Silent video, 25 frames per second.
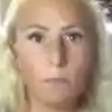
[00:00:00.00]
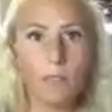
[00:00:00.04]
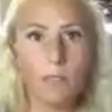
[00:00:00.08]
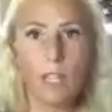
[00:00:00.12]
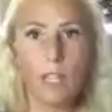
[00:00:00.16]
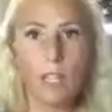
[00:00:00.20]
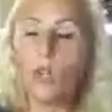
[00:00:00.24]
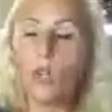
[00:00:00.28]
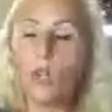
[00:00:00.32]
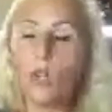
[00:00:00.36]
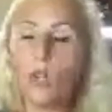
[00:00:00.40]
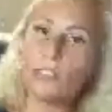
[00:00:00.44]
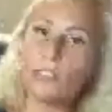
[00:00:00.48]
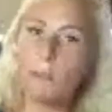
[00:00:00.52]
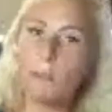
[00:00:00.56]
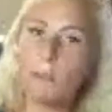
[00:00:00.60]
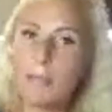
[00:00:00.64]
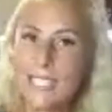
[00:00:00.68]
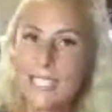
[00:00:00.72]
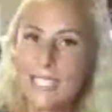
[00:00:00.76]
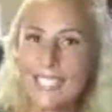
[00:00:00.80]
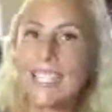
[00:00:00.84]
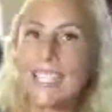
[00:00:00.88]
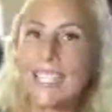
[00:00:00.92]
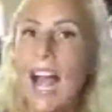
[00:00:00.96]
you have to
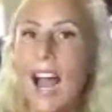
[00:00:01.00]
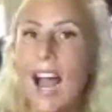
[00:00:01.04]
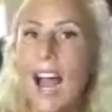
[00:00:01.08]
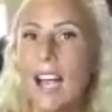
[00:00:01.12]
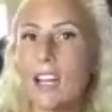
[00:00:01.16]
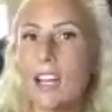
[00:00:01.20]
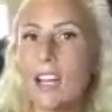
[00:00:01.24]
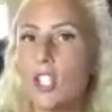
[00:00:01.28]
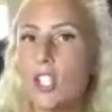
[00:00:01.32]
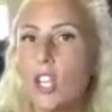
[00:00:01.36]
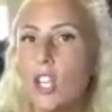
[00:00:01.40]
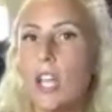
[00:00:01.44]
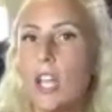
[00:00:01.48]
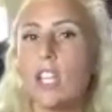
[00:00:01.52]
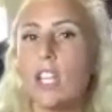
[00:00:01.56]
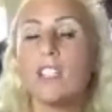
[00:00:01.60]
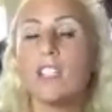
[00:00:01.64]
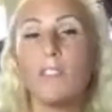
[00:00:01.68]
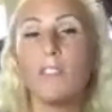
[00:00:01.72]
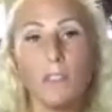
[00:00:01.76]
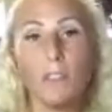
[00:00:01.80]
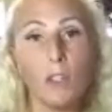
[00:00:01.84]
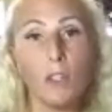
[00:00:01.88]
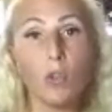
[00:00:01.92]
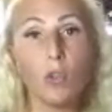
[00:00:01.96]
massage to
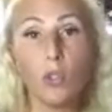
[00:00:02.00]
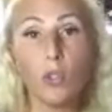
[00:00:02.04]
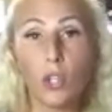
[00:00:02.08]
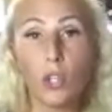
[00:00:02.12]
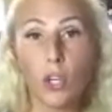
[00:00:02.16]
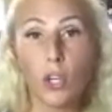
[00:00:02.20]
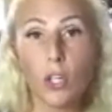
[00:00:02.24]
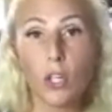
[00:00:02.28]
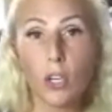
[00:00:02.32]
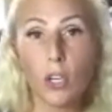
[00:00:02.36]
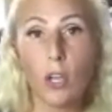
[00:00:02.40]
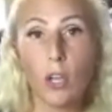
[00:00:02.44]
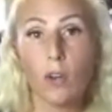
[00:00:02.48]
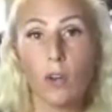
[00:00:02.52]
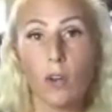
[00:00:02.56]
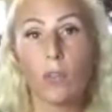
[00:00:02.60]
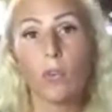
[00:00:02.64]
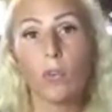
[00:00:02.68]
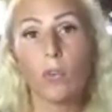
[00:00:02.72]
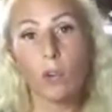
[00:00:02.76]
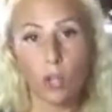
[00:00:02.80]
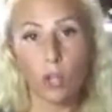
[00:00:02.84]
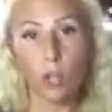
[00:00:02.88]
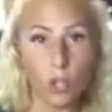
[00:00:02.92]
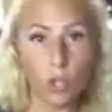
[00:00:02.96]
feel good
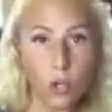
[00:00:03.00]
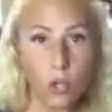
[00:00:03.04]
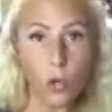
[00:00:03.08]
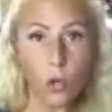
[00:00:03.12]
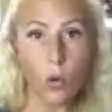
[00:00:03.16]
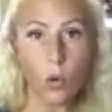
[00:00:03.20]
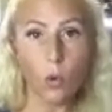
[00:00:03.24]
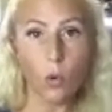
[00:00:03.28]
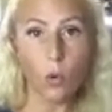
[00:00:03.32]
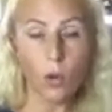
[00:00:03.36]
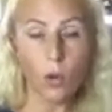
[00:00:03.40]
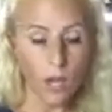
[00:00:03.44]
for you.